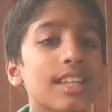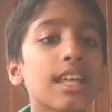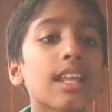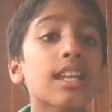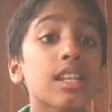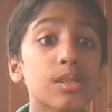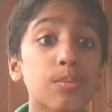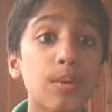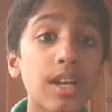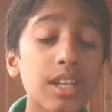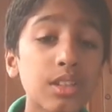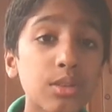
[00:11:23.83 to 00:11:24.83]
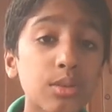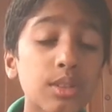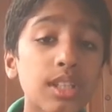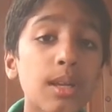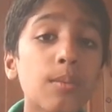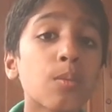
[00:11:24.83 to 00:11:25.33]
They respire through
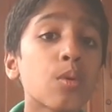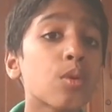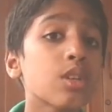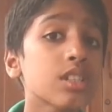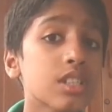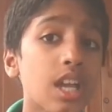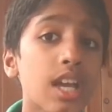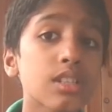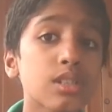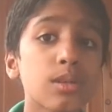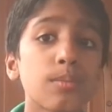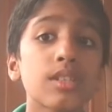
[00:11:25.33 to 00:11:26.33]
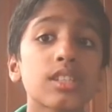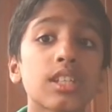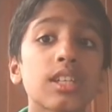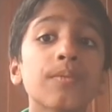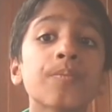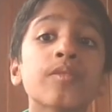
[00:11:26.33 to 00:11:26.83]
their moist and slimy
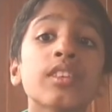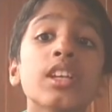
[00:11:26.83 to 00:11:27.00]
skin